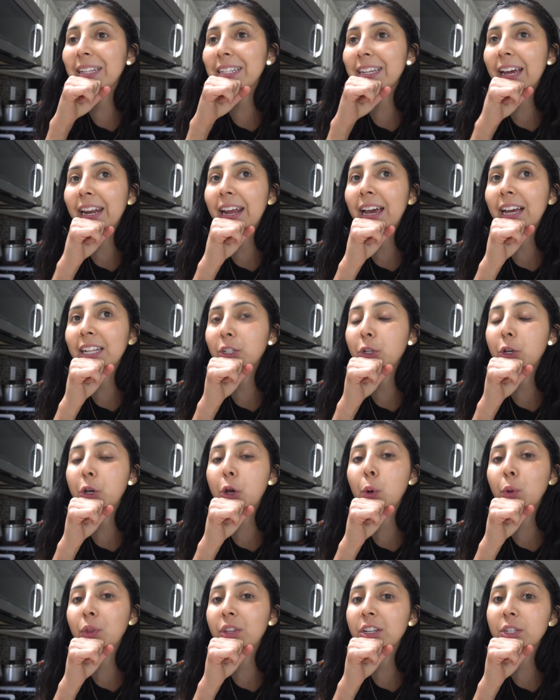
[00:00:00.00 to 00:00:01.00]
dad had to
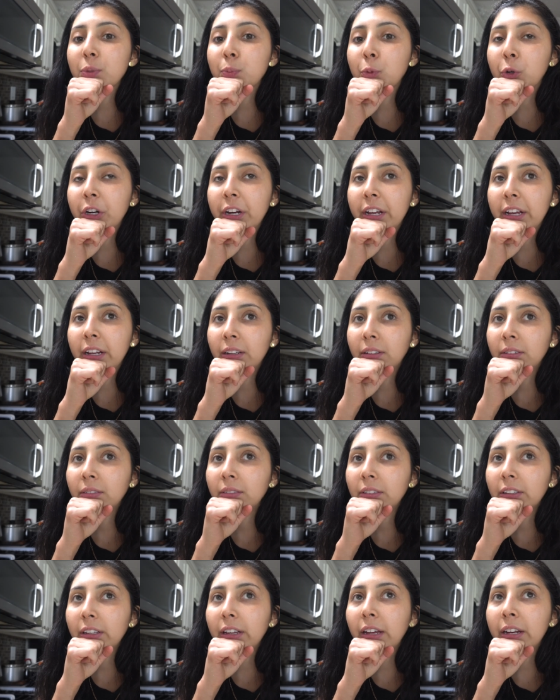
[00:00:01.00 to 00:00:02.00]
go this morning
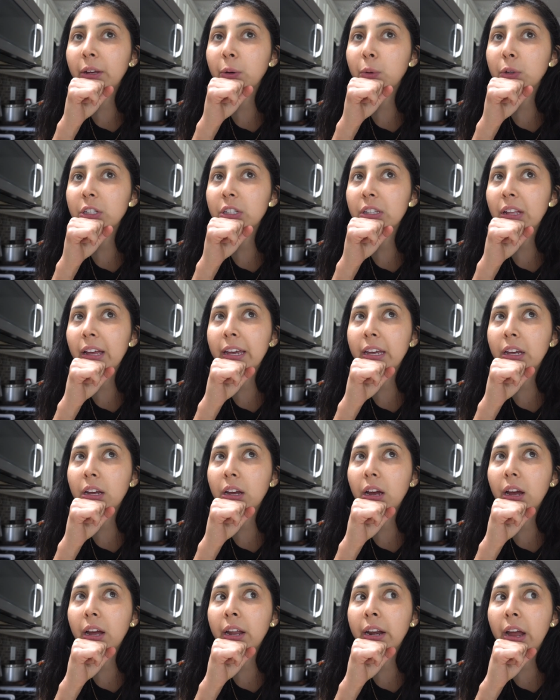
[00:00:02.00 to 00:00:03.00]
and it was like
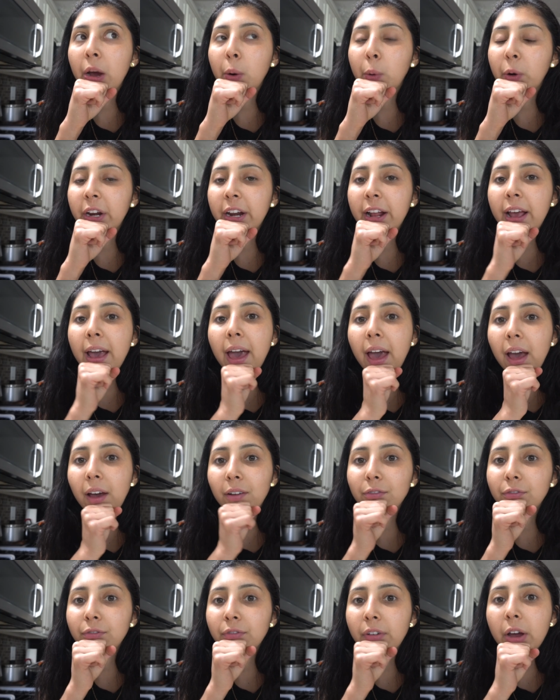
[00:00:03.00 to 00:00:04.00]
an hour and a
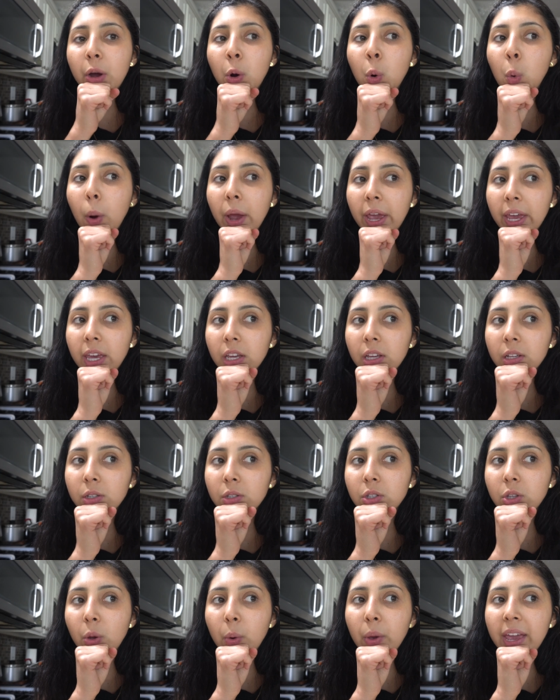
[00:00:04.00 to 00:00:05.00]
half away.
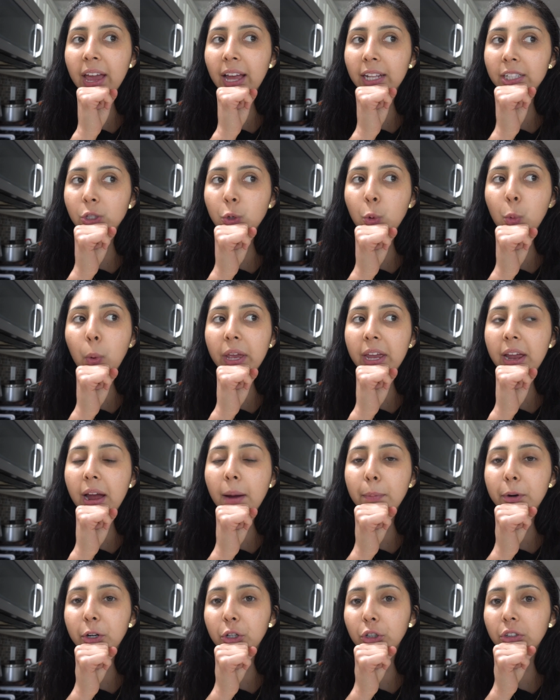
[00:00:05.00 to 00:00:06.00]
So he had to wake
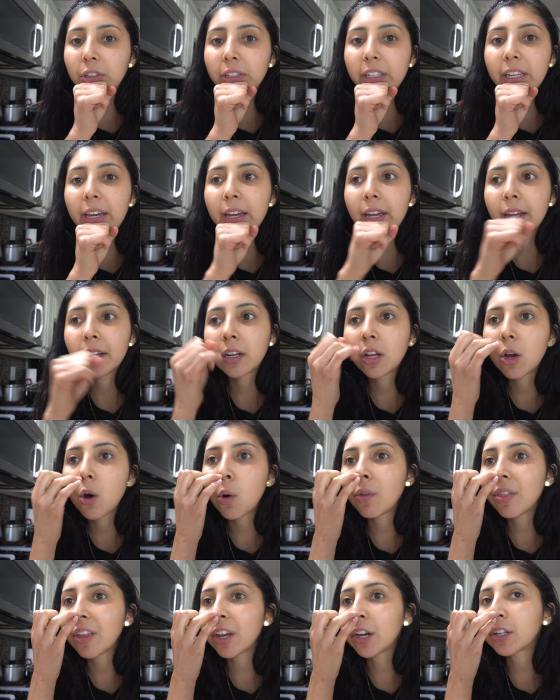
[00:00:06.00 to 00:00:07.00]
up early and
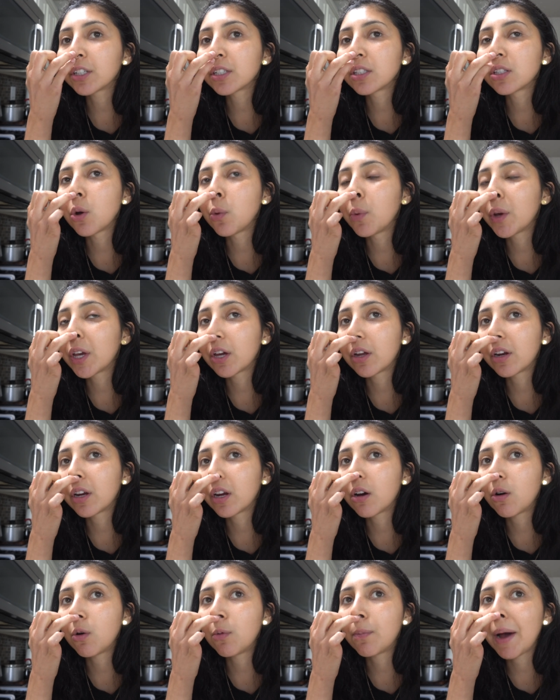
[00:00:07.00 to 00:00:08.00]
go there. So we couldn't
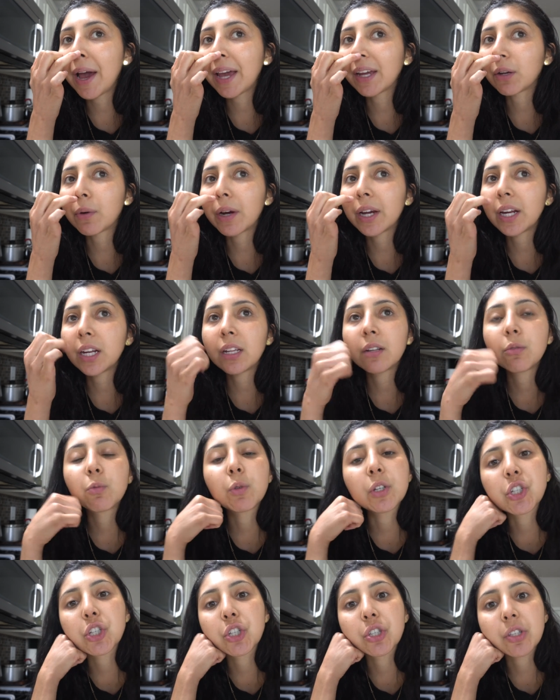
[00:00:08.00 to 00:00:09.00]
go bike riding,
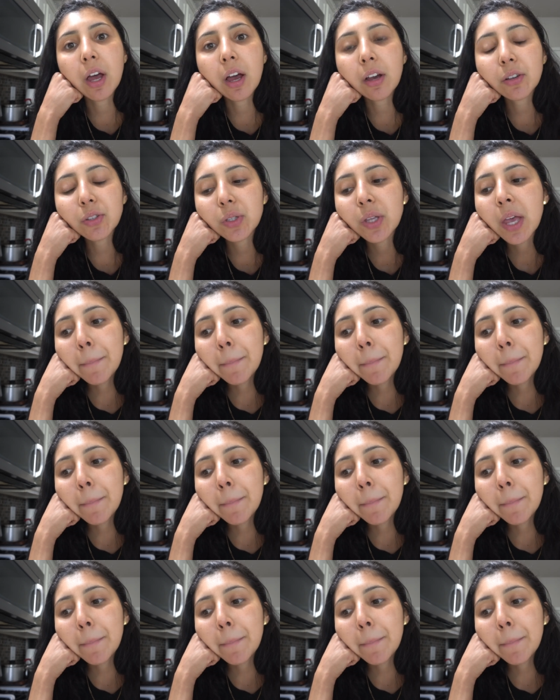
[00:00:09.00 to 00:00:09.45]
which sucks.